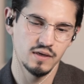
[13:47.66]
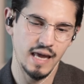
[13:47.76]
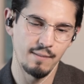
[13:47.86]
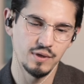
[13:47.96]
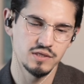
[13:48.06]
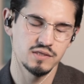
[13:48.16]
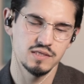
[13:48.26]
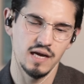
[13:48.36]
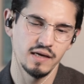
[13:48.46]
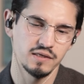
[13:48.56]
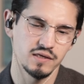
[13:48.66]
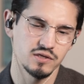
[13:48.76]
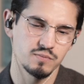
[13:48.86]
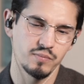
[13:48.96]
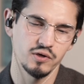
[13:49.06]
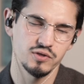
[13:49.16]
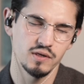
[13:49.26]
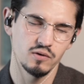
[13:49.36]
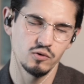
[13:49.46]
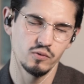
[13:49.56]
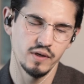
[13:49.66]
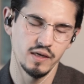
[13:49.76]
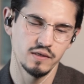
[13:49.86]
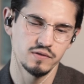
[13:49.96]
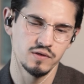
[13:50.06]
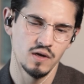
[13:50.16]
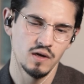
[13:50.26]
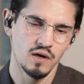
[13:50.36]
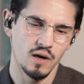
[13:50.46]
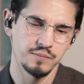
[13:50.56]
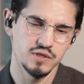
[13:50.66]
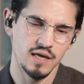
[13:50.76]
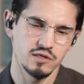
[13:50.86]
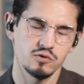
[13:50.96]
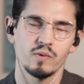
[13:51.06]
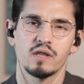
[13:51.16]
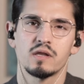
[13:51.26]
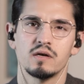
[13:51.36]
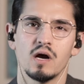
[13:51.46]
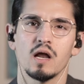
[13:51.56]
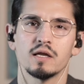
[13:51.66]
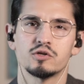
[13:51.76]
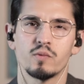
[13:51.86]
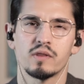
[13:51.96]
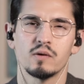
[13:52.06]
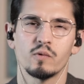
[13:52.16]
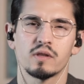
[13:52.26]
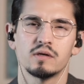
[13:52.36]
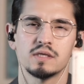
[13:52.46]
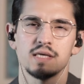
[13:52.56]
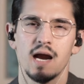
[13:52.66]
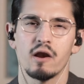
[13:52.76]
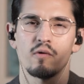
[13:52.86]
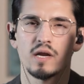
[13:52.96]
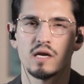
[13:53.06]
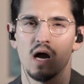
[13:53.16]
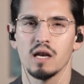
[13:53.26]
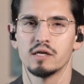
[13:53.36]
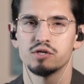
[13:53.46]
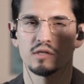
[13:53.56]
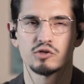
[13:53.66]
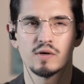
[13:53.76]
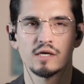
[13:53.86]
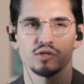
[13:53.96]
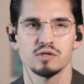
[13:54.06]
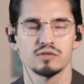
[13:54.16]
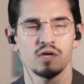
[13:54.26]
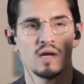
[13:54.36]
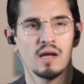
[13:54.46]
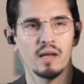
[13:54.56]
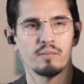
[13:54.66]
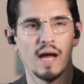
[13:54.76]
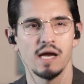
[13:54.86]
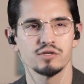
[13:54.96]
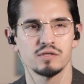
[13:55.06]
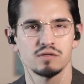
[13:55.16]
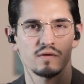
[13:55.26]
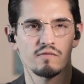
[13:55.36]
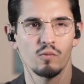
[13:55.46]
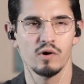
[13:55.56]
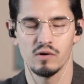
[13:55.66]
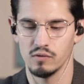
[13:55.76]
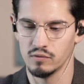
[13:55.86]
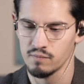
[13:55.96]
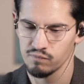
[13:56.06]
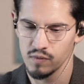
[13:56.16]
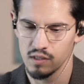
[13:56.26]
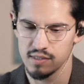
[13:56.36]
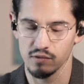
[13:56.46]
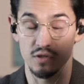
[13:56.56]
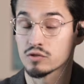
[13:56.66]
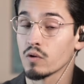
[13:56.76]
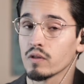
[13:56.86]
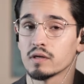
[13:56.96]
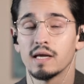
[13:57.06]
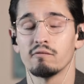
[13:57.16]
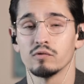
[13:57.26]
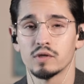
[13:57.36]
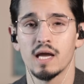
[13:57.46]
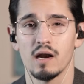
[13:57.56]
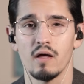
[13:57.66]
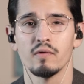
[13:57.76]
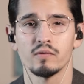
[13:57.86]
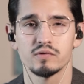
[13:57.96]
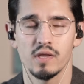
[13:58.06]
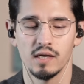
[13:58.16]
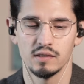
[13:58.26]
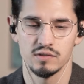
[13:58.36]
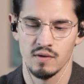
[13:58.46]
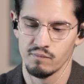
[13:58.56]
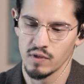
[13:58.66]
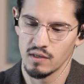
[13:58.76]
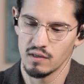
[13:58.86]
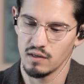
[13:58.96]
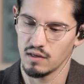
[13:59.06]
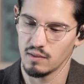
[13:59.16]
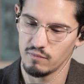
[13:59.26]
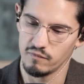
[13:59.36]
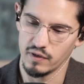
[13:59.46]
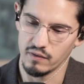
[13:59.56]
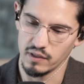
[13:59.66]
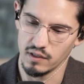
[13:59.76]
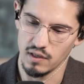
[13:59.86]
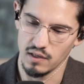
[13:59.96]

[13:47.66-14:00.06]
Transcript: chemist, scientist, person who is obsessed with knowledge, with desiring knowledge and the treasures and passions of the world, sells the soul to the devil to get all those things. Very